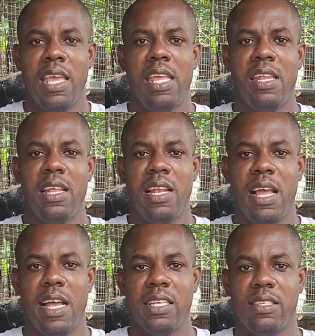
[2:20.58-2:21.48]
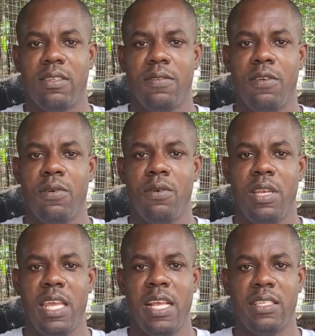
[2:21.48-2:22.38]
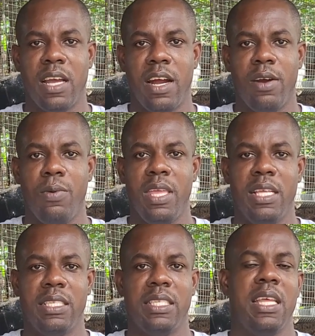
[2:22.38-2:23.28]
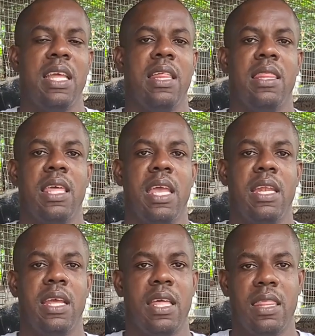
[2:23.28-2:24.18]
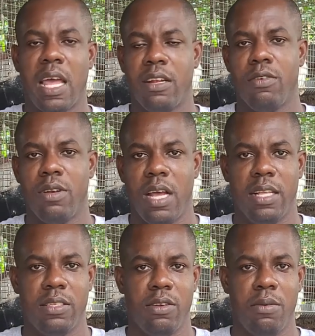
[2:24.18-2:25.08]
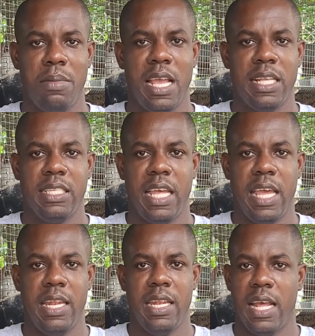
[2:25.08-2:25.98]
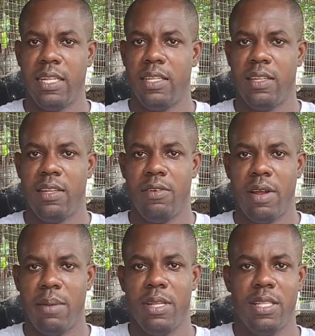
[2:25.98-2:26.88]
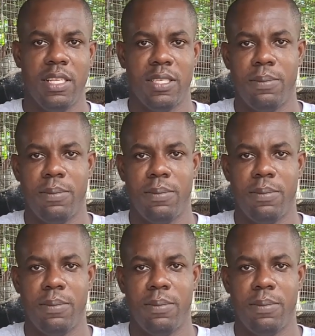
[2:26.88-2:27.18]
in the last few days or weeks, then that could also be a sign that the rabbit is